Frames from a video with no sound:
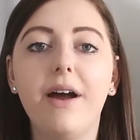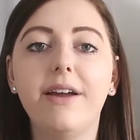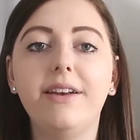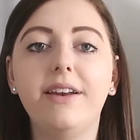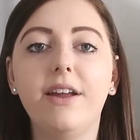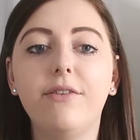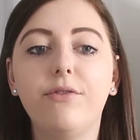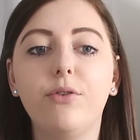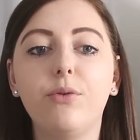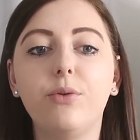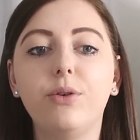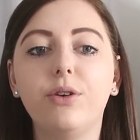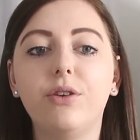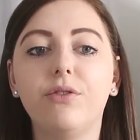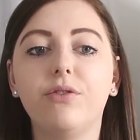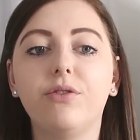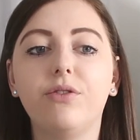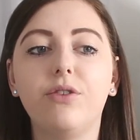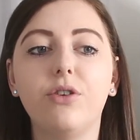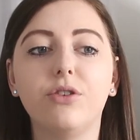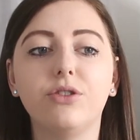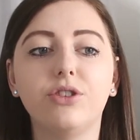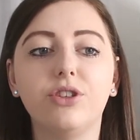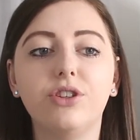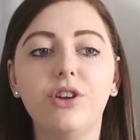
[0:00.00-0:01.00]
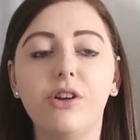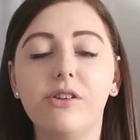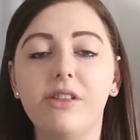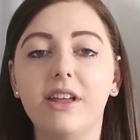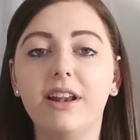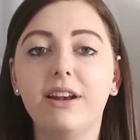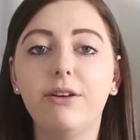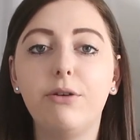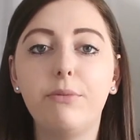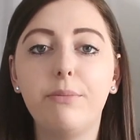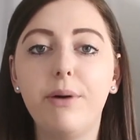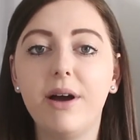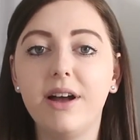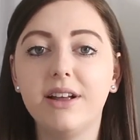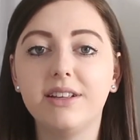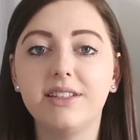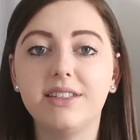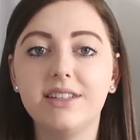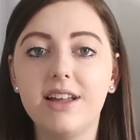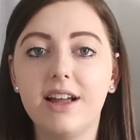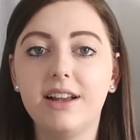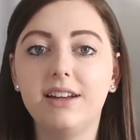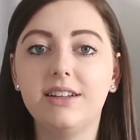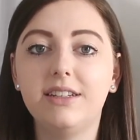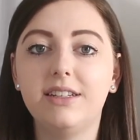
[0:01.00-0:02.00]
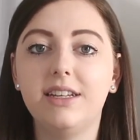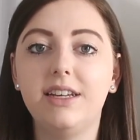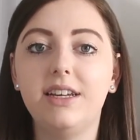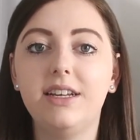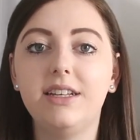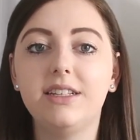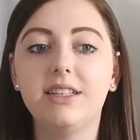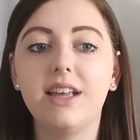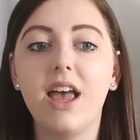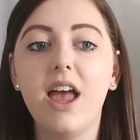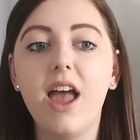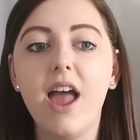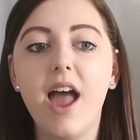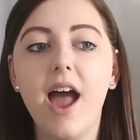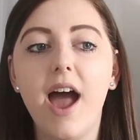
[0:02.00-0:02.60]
I never would have got to know their little personalities.